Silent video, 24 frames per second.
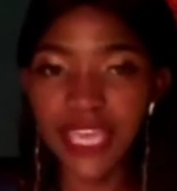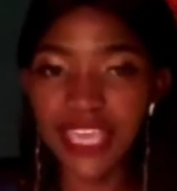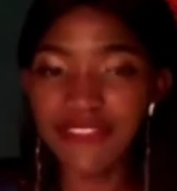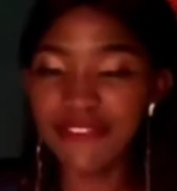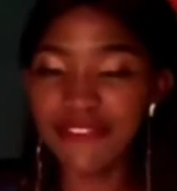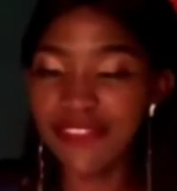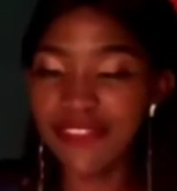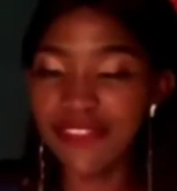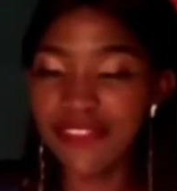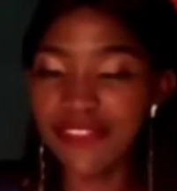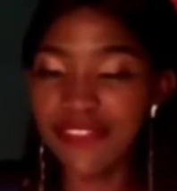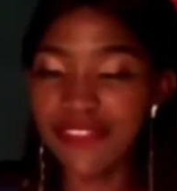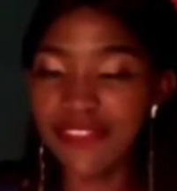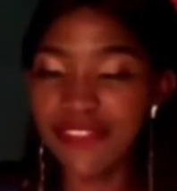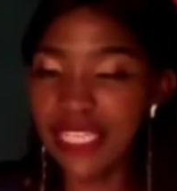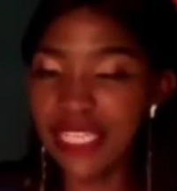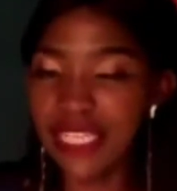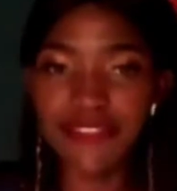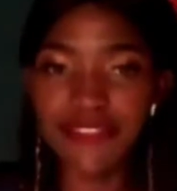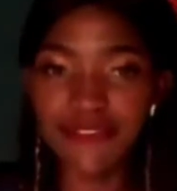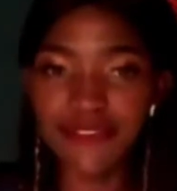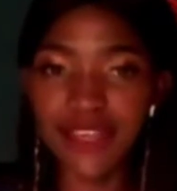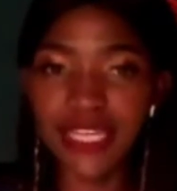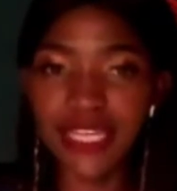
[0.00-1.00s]
If there's
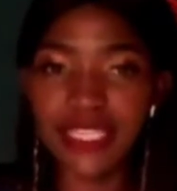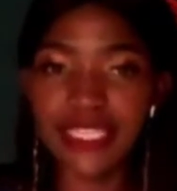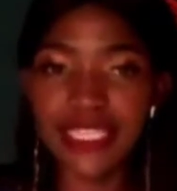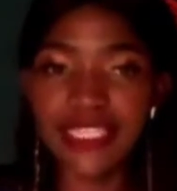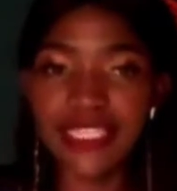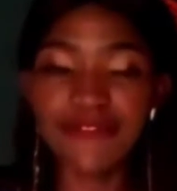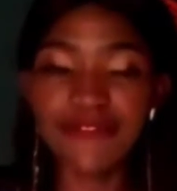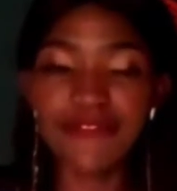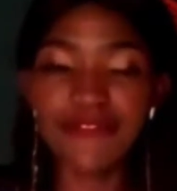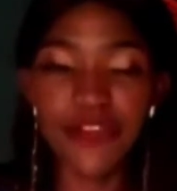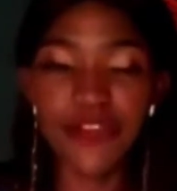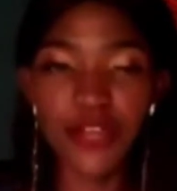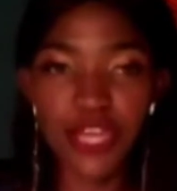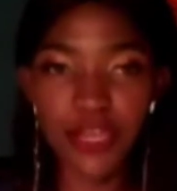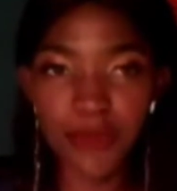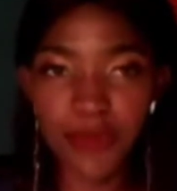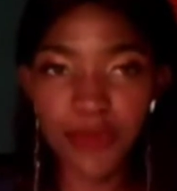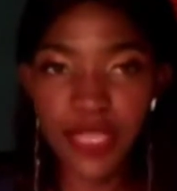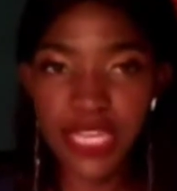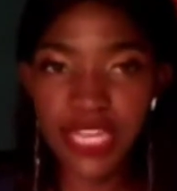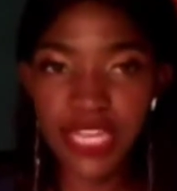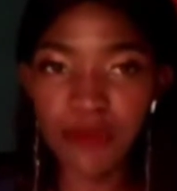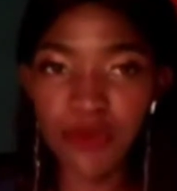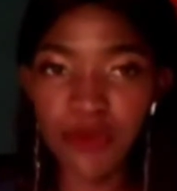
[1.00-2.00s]
any effect, it's
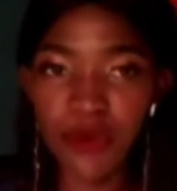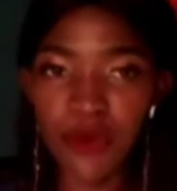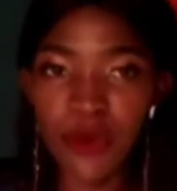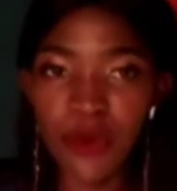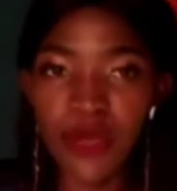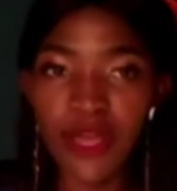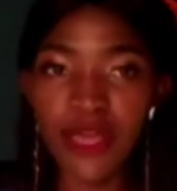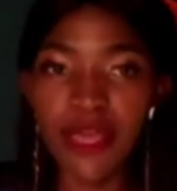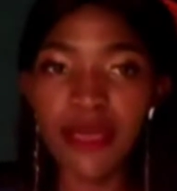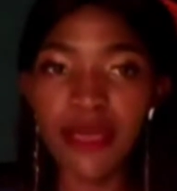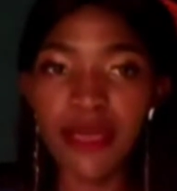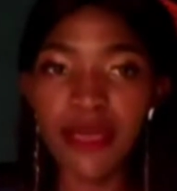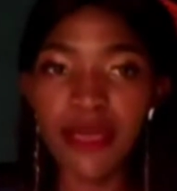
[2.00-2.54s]
very minimal.